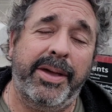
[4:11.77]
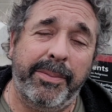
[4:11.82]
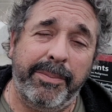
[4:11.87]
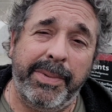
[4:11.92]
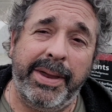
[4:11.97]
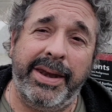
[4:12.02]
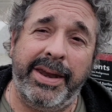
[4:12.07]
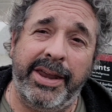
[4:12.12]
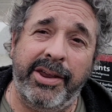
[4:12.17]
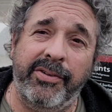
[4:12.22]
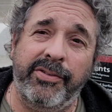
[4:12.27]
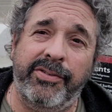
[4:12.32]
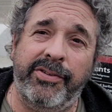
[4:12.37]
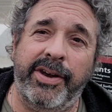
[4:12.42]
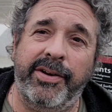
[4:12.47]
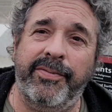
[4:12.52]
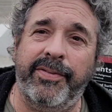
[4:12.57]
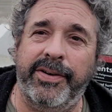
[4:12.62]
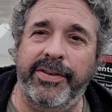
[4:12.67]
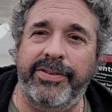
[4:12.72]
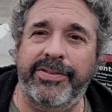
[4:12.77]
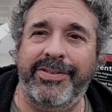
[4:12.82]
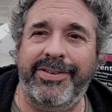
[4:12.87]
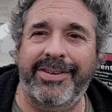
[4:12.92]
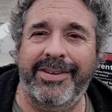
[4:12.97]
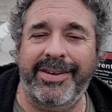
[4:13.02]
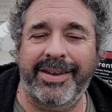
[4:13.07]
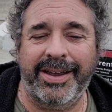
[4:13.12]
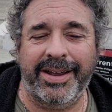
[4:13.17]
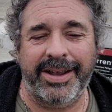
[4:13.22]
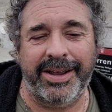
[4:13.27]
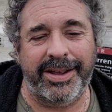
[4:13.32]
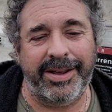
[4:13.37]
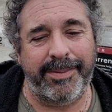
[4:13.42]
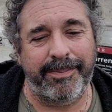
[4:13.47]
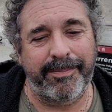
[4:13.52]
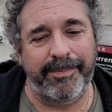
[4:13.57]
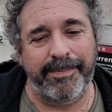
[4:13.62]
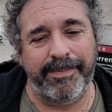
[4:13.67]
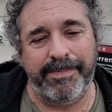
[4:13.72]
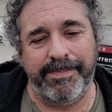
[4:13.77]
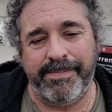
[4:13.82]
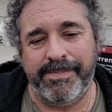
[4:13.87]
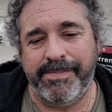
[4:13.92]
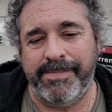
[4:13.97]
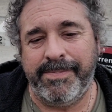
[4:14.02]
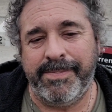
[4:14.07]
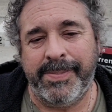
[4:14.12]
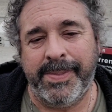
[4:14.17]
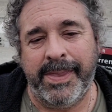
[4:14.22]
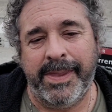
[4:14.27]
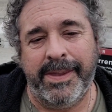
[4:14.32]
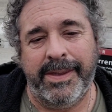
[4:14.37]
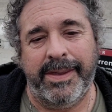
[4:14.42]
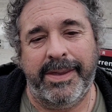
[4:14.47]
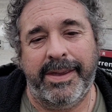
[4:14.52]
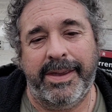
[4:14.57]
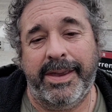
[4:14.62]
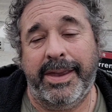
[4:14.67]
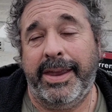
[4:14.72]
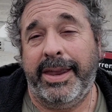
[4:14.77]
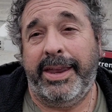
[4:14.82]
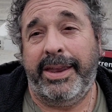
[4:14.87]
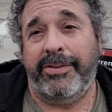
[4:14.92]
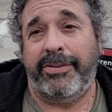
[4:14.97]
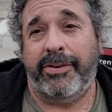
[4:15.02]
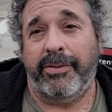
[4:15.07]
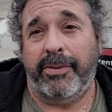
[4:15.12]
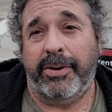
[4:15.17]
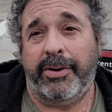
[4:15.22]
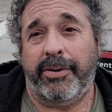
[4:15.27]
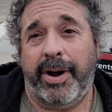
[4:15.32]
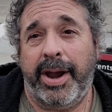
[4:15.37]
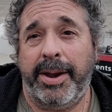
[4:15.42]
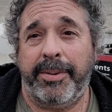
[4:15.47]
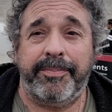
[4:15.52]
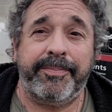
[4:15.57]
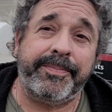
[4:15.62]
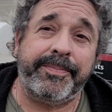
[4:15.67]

Made a huge difference. Um, he's doing great.